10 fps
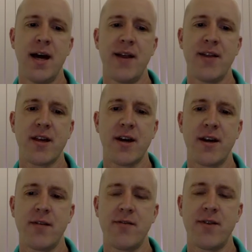And then the
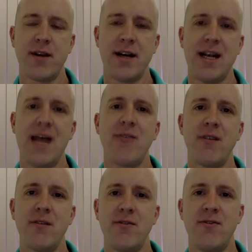kind of uh,
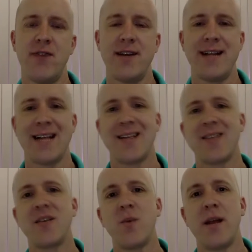level of
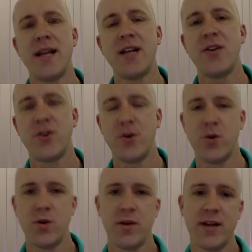analysis that went
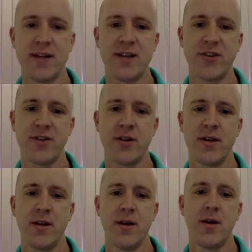into the decision.
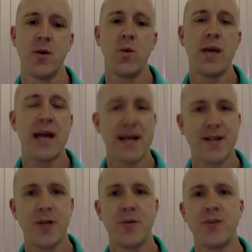We
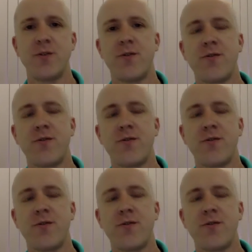as humans